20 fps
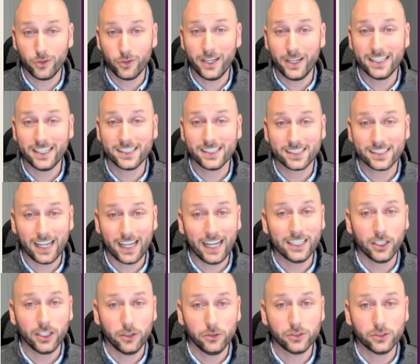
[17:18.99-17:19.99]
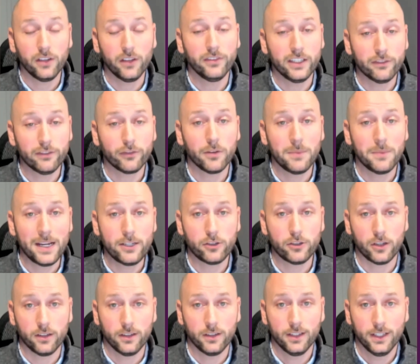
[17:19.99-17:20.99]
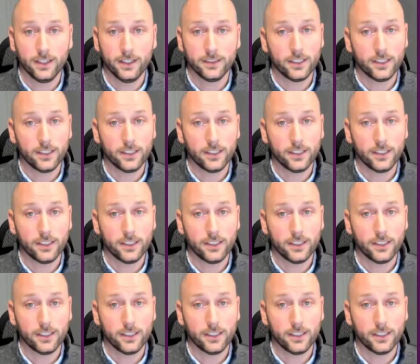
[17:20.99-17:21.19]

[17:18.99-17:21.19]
creating silos of information